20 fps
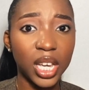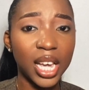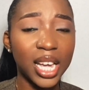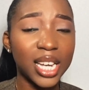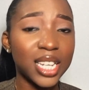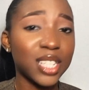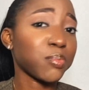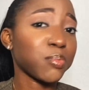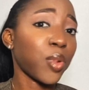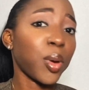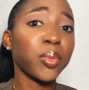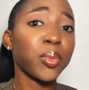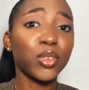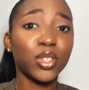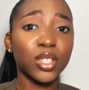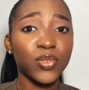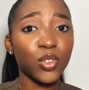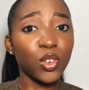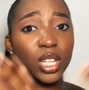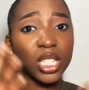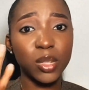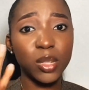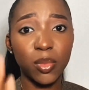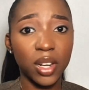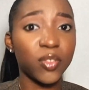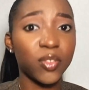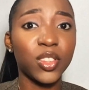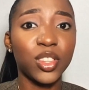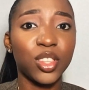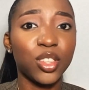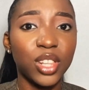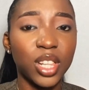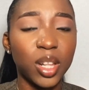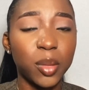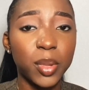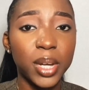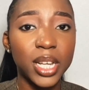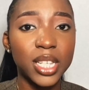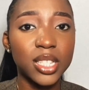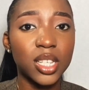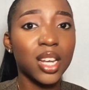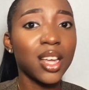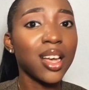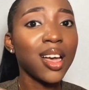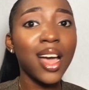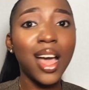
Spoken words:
and it's probably not even going to benefit the other person,